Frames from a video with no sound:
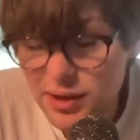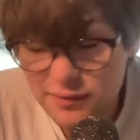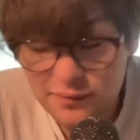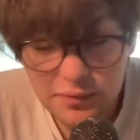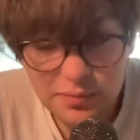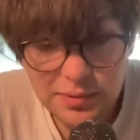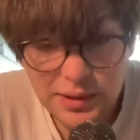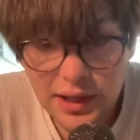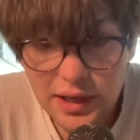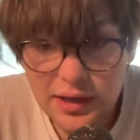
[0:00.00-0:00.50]

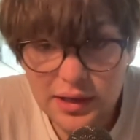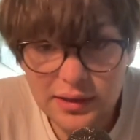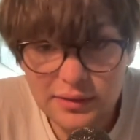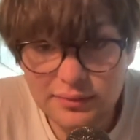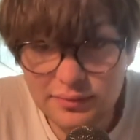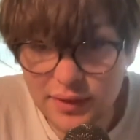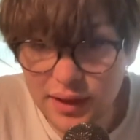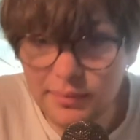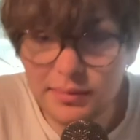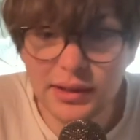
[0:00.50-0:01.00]
planet.
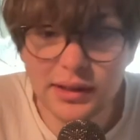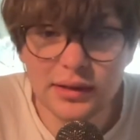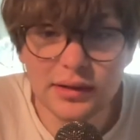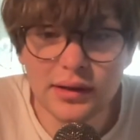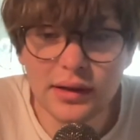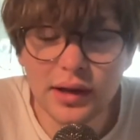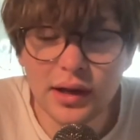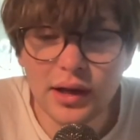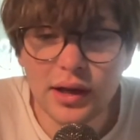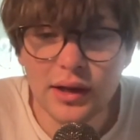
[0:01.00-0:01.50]
I
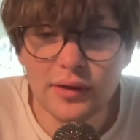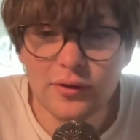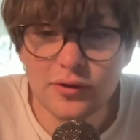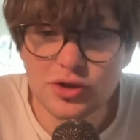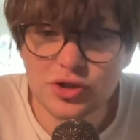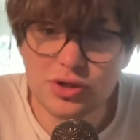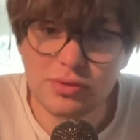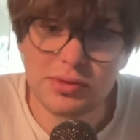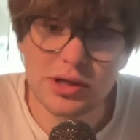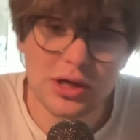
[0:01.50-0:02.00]
mean,
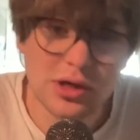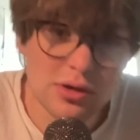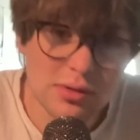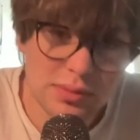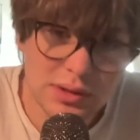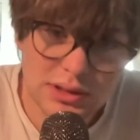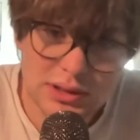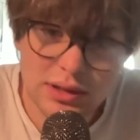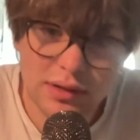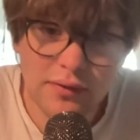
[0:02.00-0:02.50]
there's so many
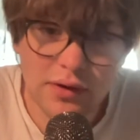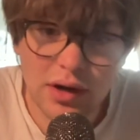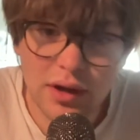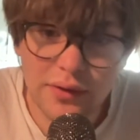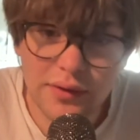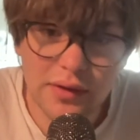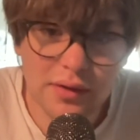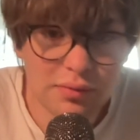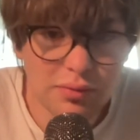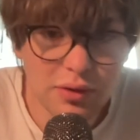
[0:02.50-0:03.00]
humans living
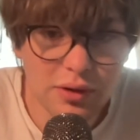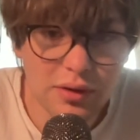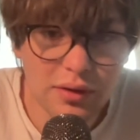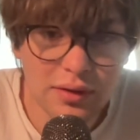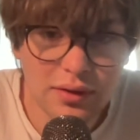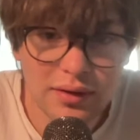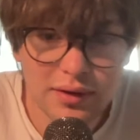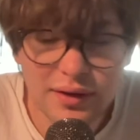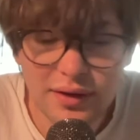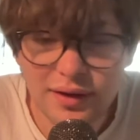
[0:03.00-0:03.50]
on this one.
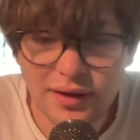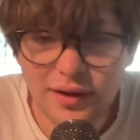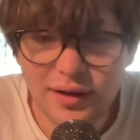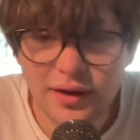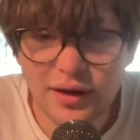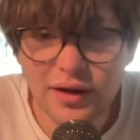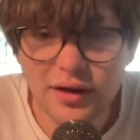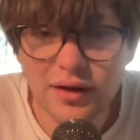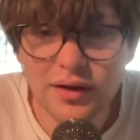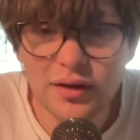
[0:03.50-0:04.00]

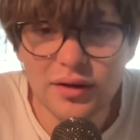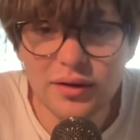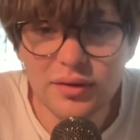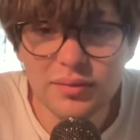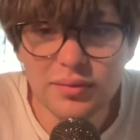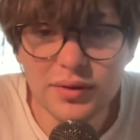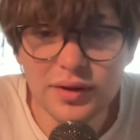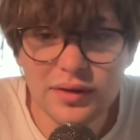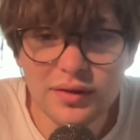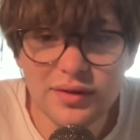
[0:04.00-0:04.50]

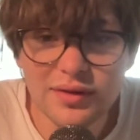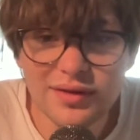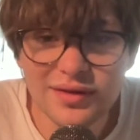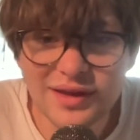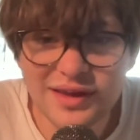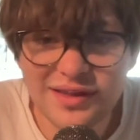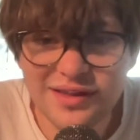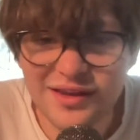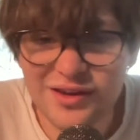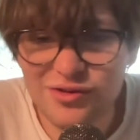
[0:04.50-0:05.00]
It's
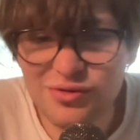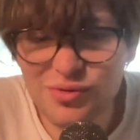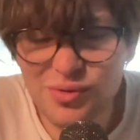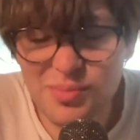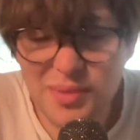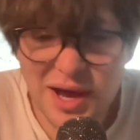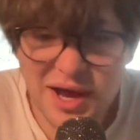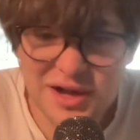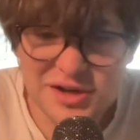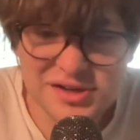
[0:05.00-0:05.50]
easy to
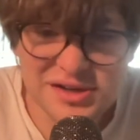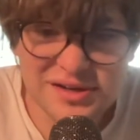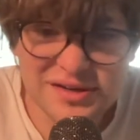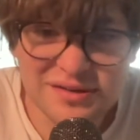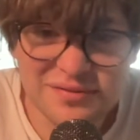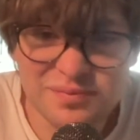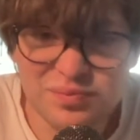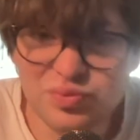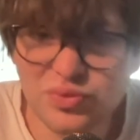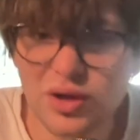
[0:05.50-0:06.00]

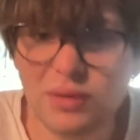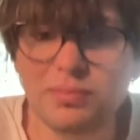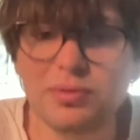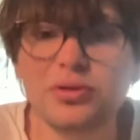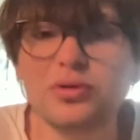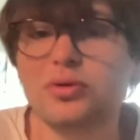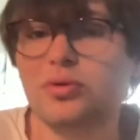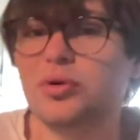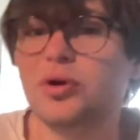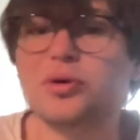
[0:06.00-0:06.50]
imagine
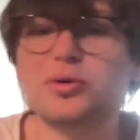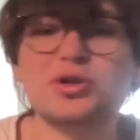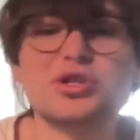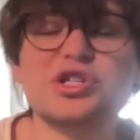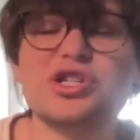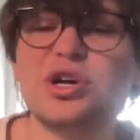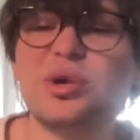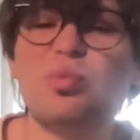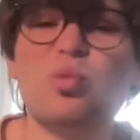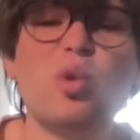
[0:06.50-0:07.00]
Pluto,
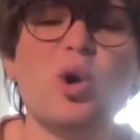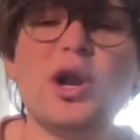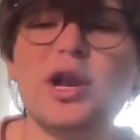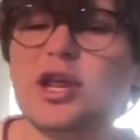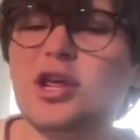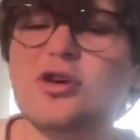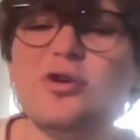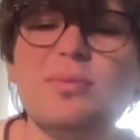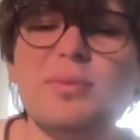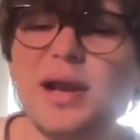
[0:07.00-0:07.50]
just some one
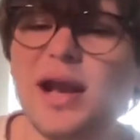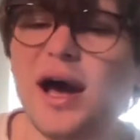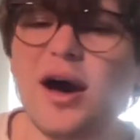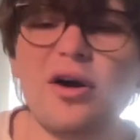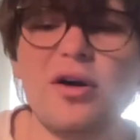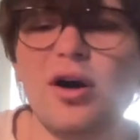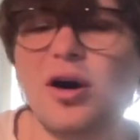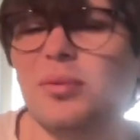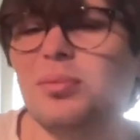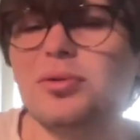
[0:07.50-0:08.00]
human
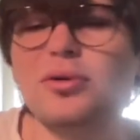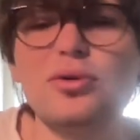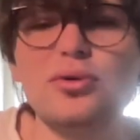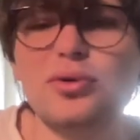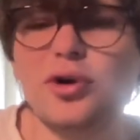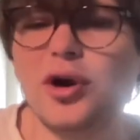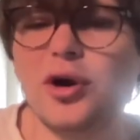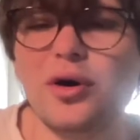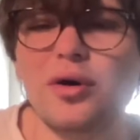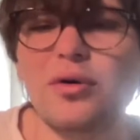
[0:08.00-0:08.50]
out on
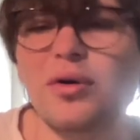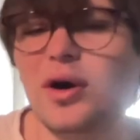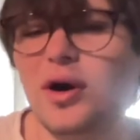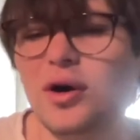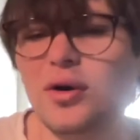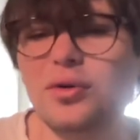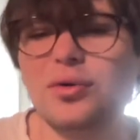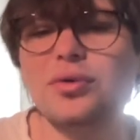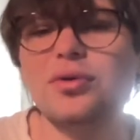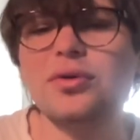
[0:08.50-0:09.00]
Pluto
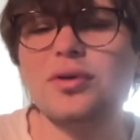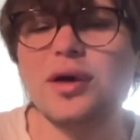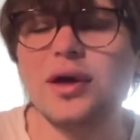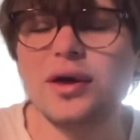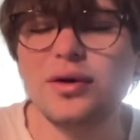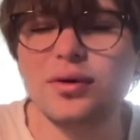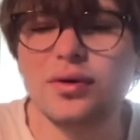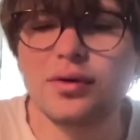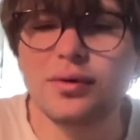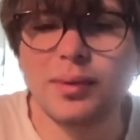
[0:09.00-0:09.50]
who's
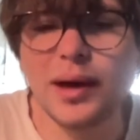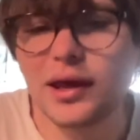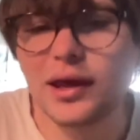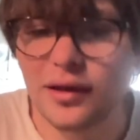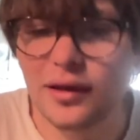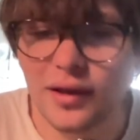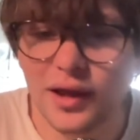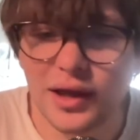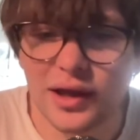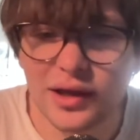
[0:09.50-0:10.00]

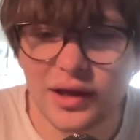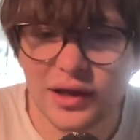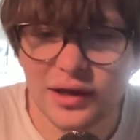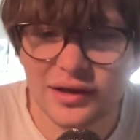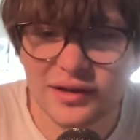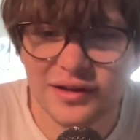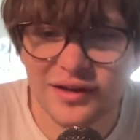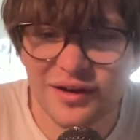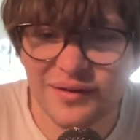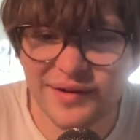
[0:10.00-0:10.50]

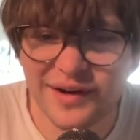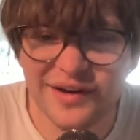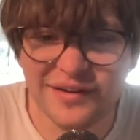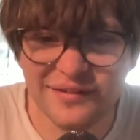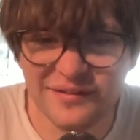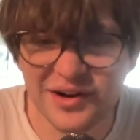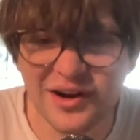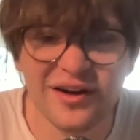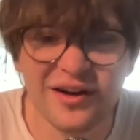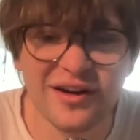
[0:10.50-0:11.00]
speculating about
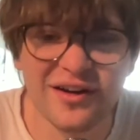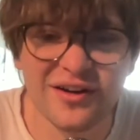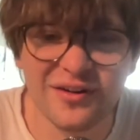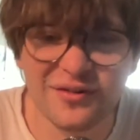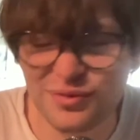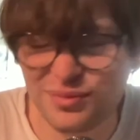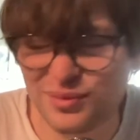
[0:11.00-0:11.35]
America, or